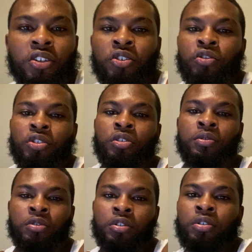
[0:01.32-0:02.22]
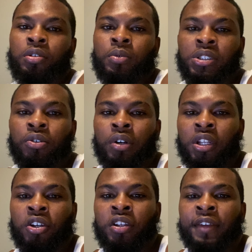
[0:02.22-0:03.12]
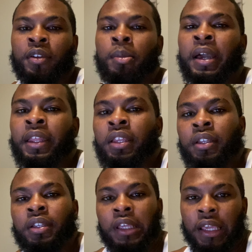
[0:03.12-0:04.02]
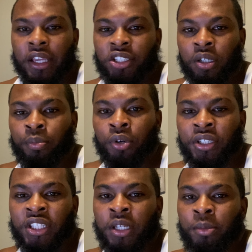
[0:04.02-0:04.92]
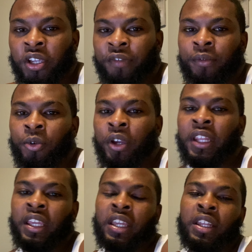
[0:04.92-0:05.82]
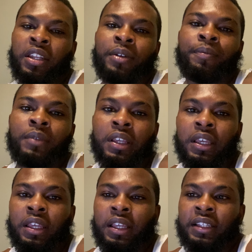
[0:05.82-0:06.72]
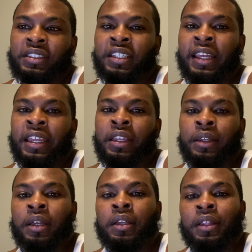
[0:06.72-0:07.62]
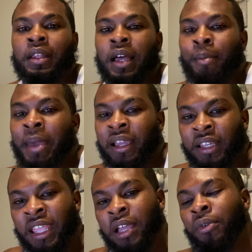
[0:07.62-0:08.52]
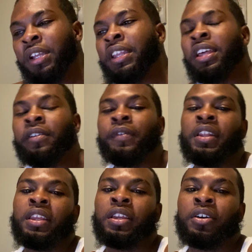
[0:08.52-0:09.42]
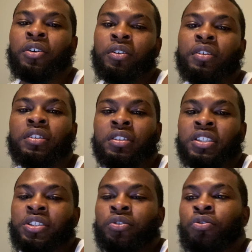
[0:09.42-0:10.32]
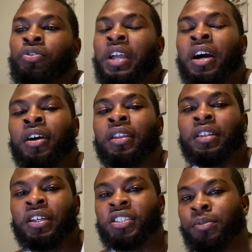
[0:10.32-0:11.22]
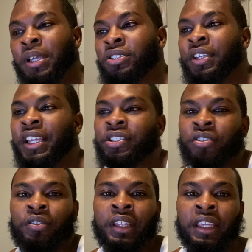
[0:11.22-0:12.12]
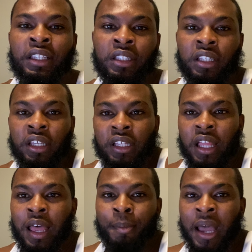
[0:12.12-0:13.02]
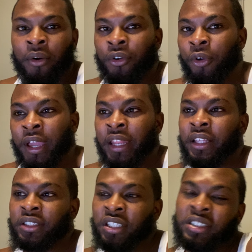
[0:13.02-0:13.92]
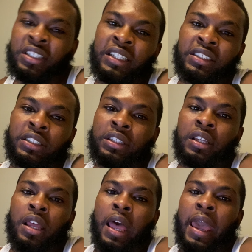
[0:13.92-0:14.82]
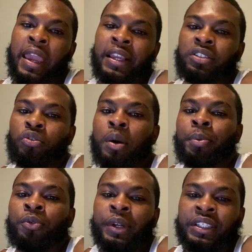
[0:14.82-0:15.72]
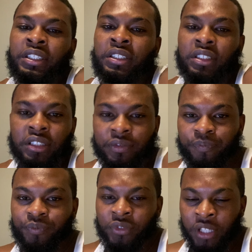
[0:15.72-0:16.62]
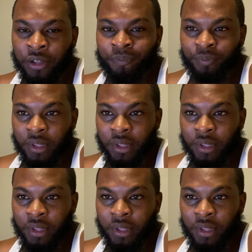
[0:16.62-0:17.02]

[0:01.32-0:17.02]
You too, you too. What's going on, everybody? It's your boy Tim here from Credit Kingdom. And today, I'm back again with another video to school y'all on some educational things about credit, such as age corporations. So,